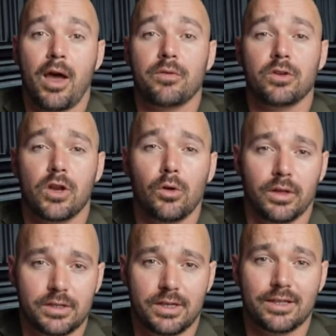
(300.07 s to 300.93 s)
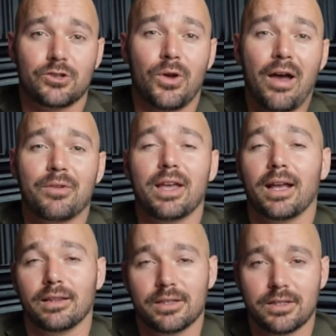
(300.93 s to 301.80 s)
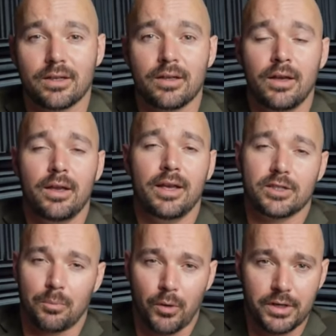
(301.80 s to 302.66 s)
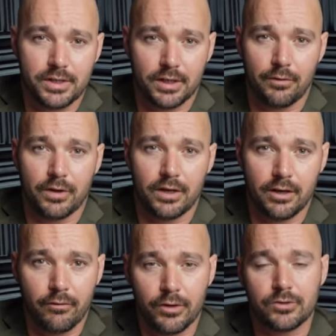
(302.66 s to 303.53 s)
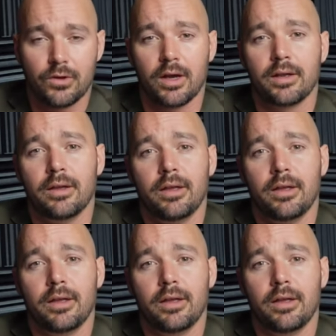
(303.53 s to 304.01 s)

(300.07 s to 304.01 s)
From having no listings to having a listing is a pretty significant difference, right?